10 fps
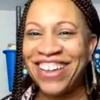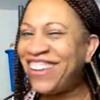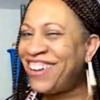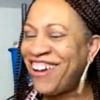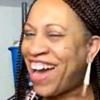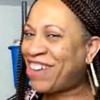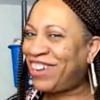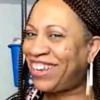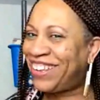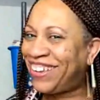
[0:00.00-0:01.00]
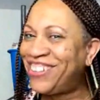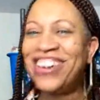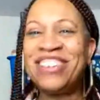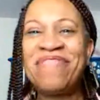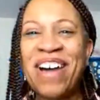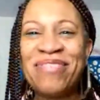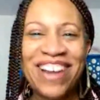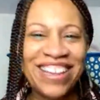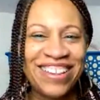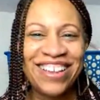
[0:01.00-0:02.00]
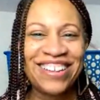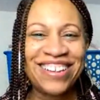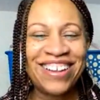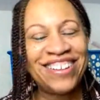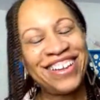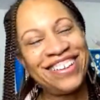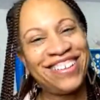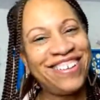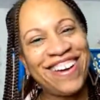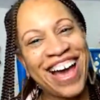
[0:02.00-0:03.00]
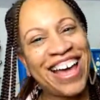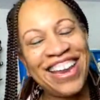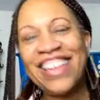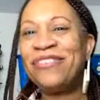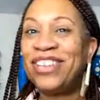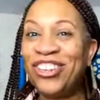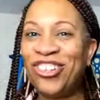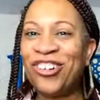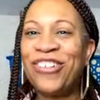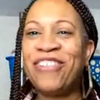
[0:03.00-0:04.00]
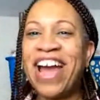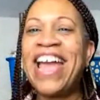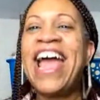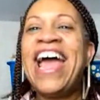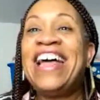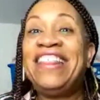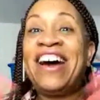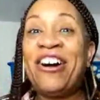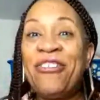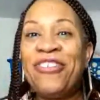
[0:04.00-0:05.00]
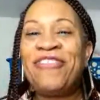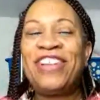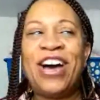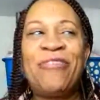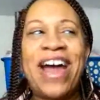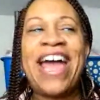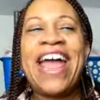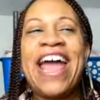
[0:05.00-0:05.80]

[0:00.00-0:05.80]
You know how we do as paparazzi consultants. You know how it is with the jewelry, right? The overflow, right?